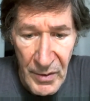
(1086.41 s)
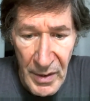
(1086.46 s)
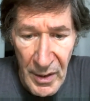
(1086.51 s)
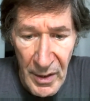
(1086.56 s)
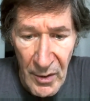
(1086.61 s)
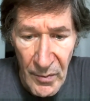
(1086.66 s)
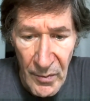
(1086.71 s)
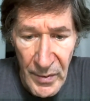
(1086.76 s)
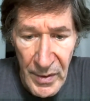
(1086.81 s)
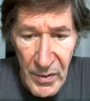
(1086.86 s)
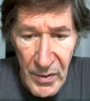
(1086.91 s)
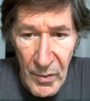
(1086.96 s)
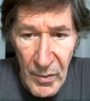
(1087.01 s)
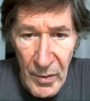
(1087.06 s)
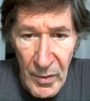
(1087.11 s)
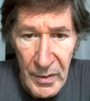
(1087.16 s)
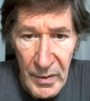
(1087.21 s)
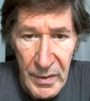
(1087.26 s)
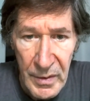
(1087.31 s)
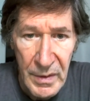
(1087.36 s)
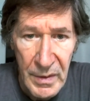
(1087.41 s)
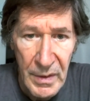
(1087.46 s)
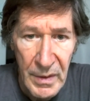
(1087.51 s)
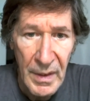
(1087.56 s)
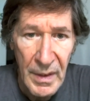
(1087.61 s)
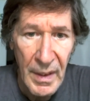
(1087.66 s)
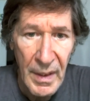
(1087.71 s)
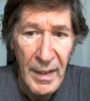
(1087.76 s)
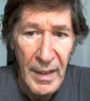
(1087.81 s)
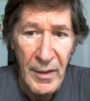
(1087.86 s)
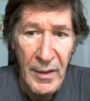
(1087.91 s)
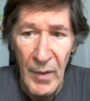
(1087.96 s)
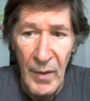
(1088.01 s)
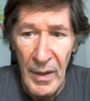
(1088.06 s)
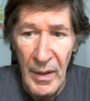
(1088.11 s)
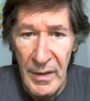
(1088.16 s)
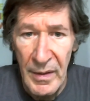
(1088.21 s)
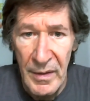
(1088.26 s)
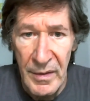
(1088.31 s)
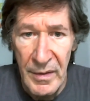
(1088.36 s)
I hope this works.
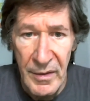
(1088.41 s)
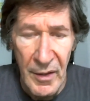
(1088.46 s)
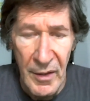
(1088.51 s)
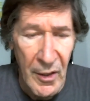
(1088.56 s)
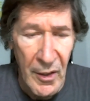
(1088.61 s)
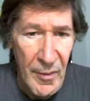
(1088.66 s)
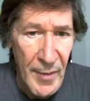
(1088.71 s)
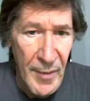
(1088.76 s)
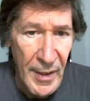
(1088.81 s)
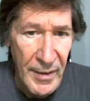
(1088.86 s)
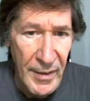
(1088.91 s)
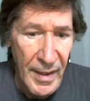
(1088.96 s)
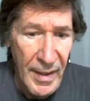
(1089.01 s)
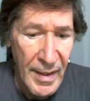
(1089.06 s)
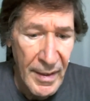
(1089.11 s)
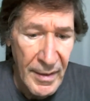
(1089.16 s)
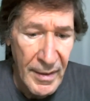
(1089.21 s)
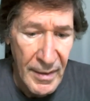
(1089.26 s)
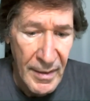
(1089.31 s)
Anyway, sorry about that.